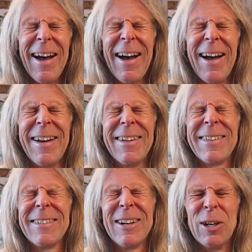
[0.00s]
And I
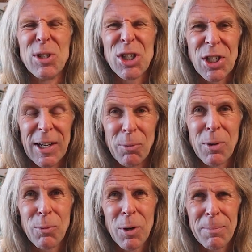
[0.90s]
thought, oh shit,
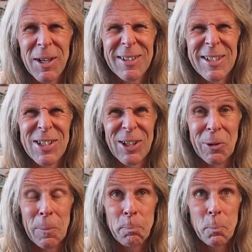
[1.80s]
what am I going to
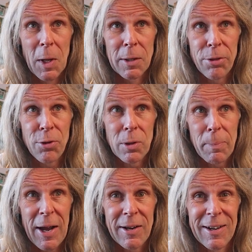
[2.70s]
do? And I thought
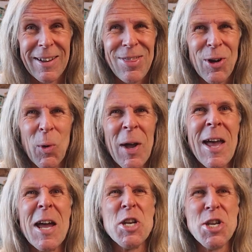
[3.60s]
about it and I thought,
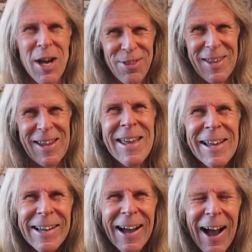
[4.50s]
nothing.
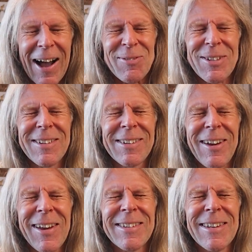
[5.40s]
I'm just
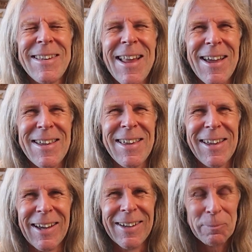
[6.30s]
going to lay
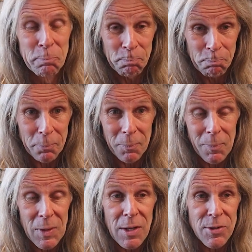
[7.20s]
here.
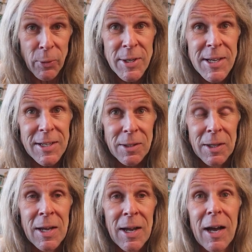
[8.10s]
So I did.
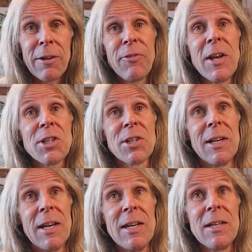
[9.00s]
And
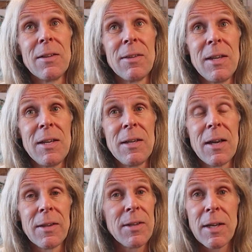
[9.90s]
eventually
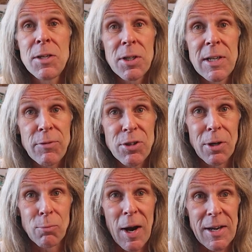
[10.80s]
the engine never
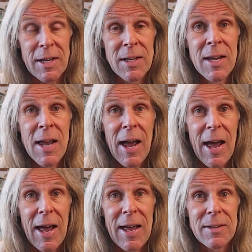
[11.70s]
stopped running
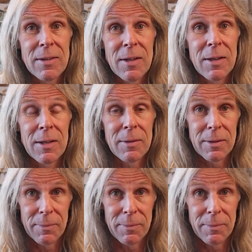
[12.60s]
and the